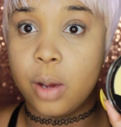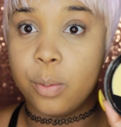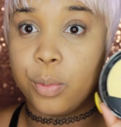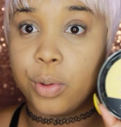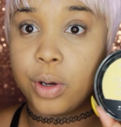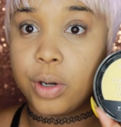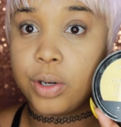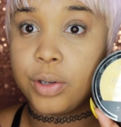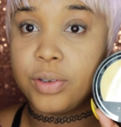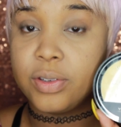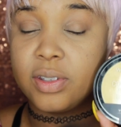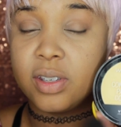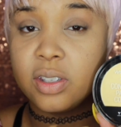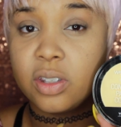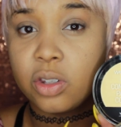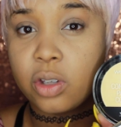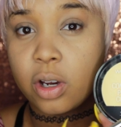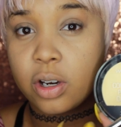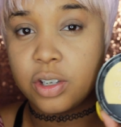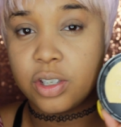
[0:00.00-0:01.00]
We're going to use this
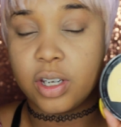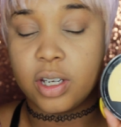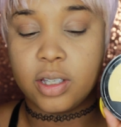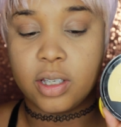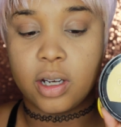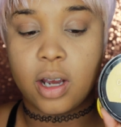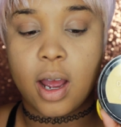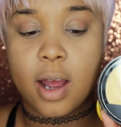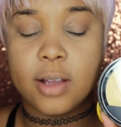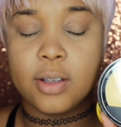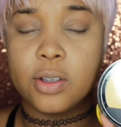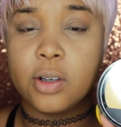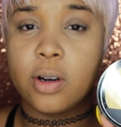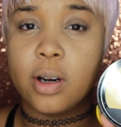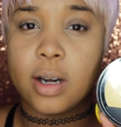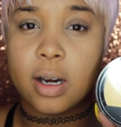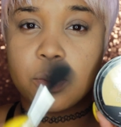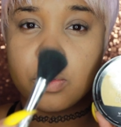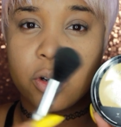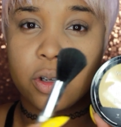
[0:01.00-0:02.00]
dark shade to contour,
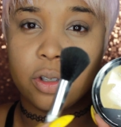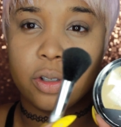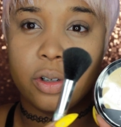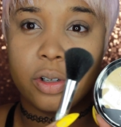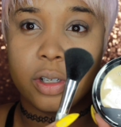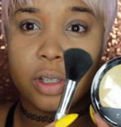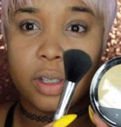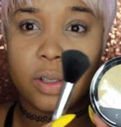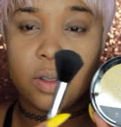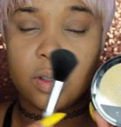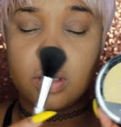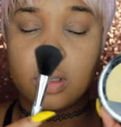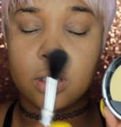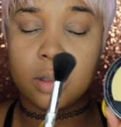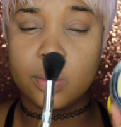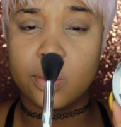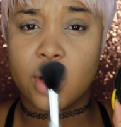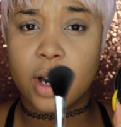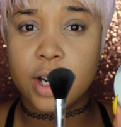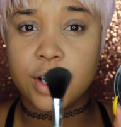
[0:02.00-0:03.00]
and I'm also going to use
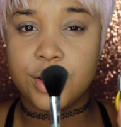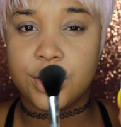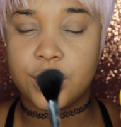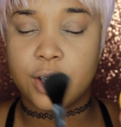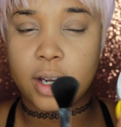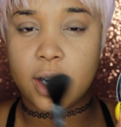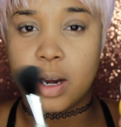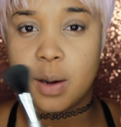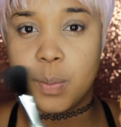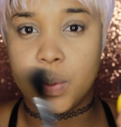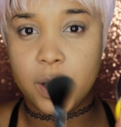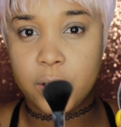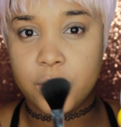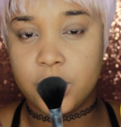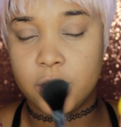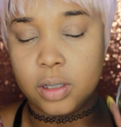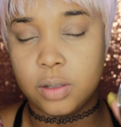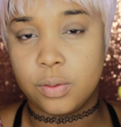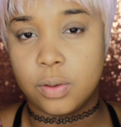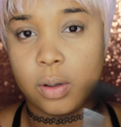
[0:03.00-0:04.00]
this brush that I
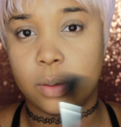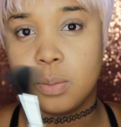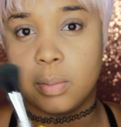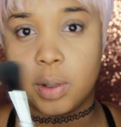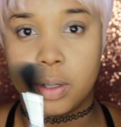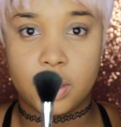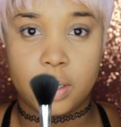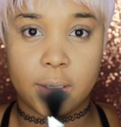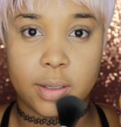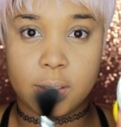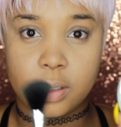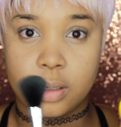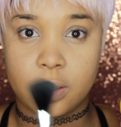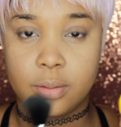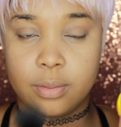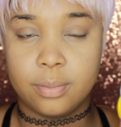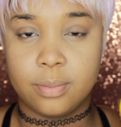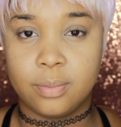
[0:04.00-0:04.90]
purchased from Burlington.